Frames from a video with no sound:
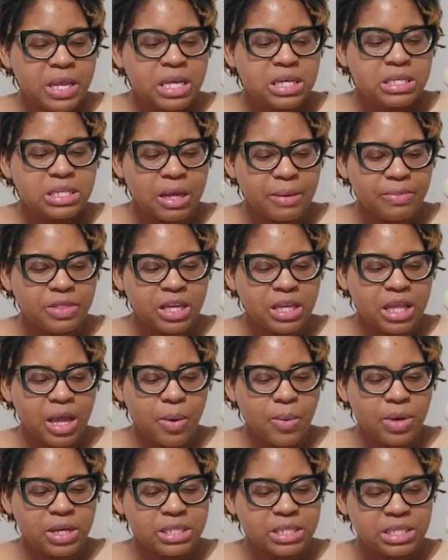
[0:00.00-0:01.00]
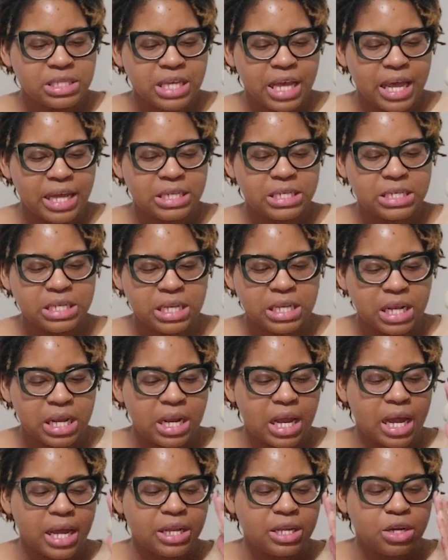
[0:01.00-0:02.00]
Something that once attacked Nina
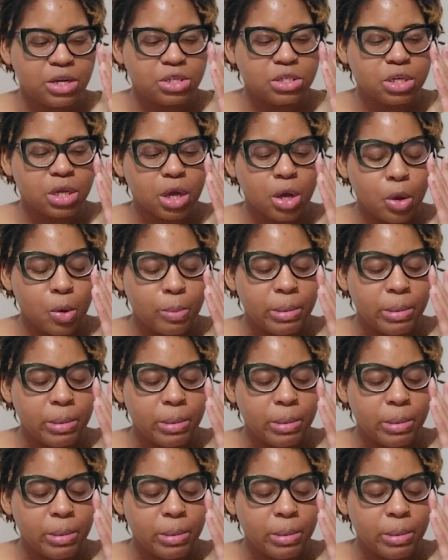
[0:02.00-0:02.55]
9 years ago.